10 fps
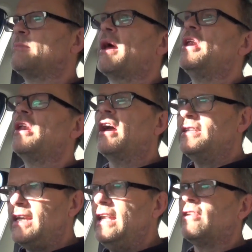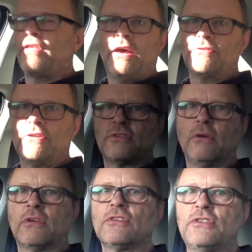is about 19,000,
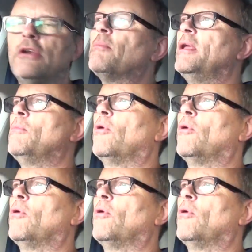so considerably